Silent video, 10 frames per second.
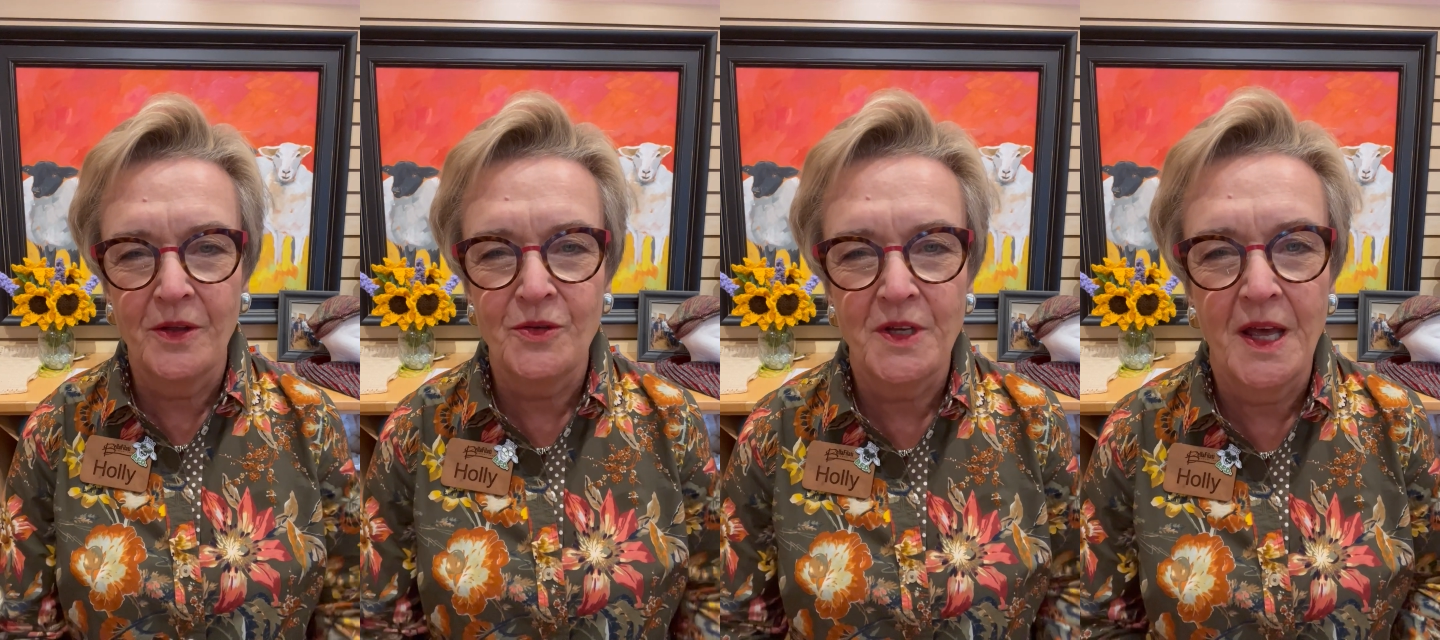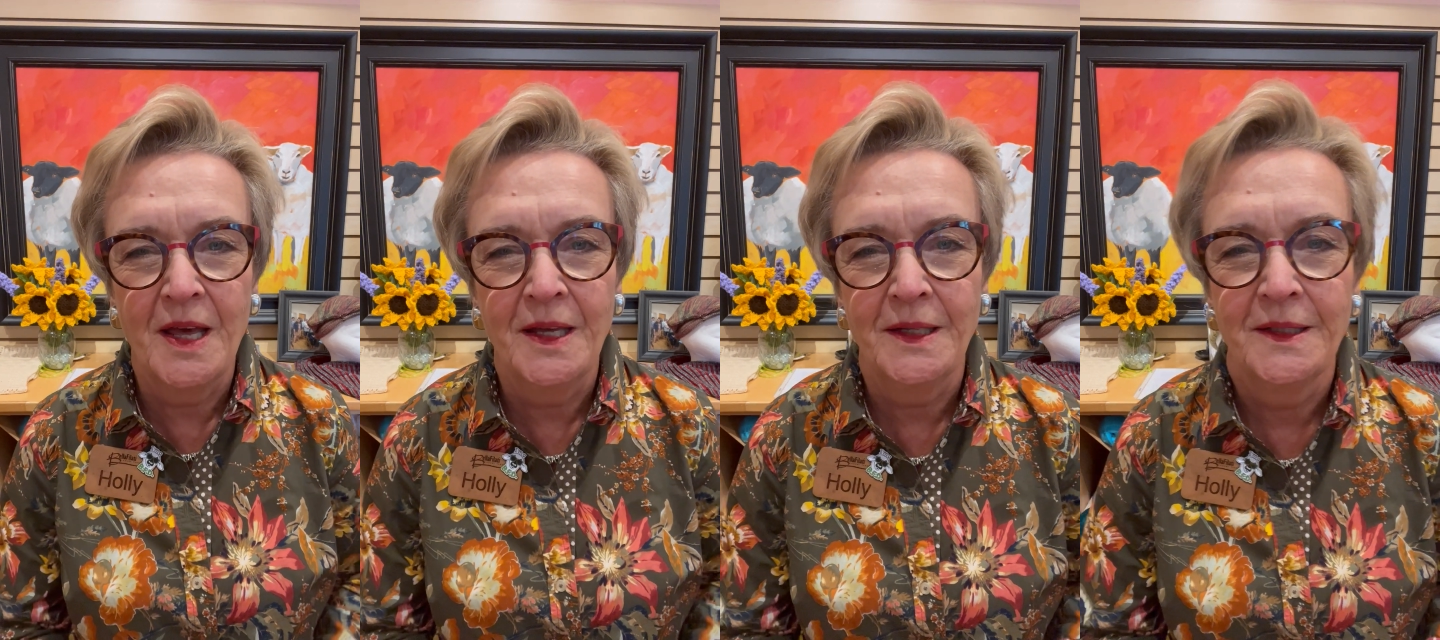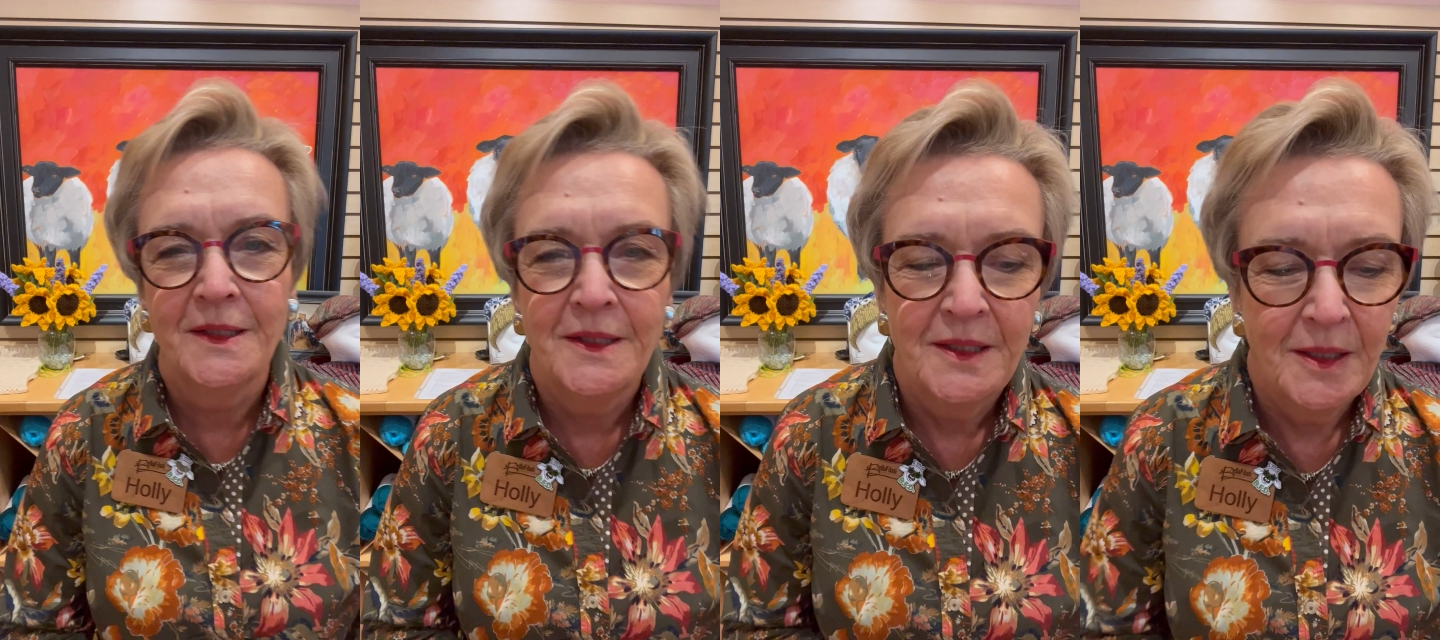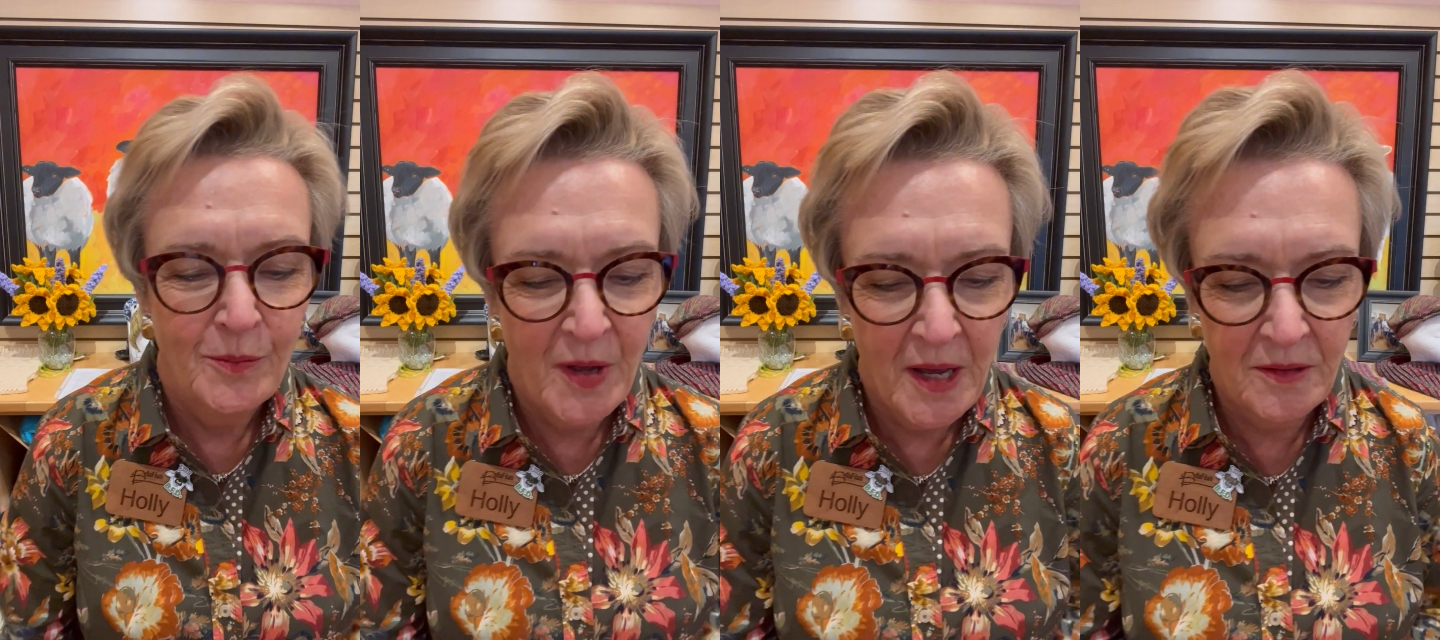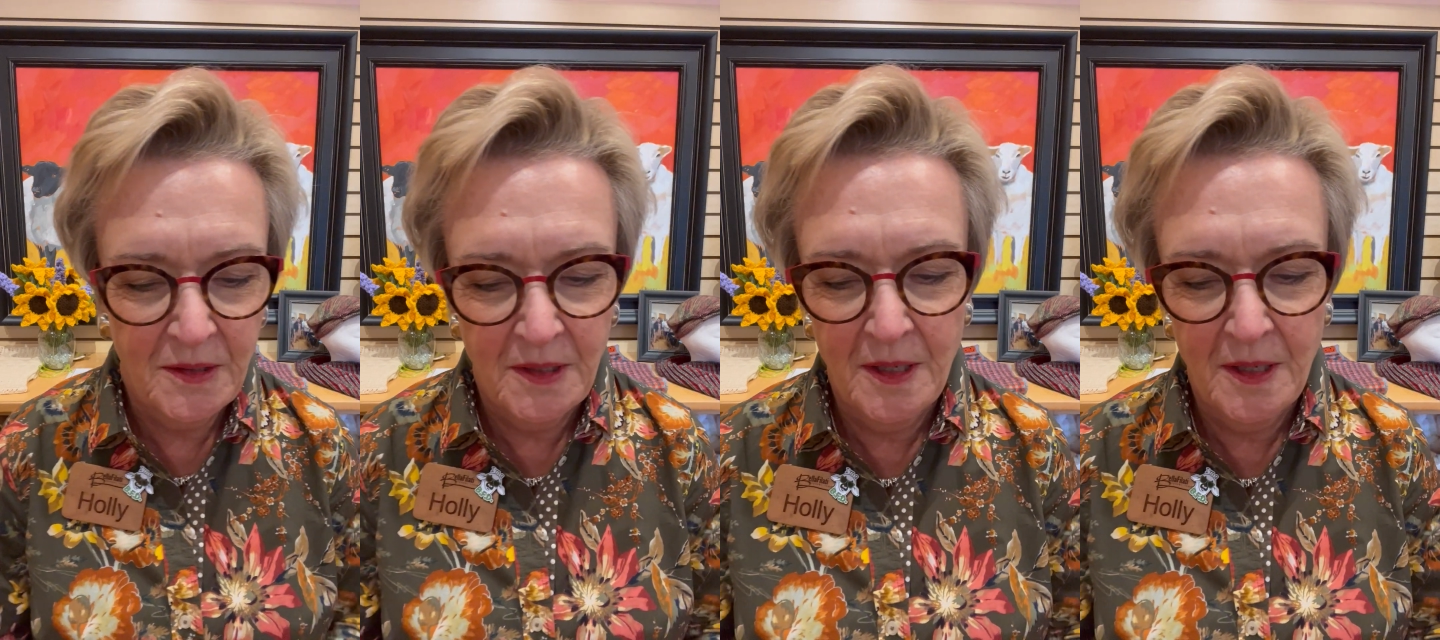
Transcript: other day about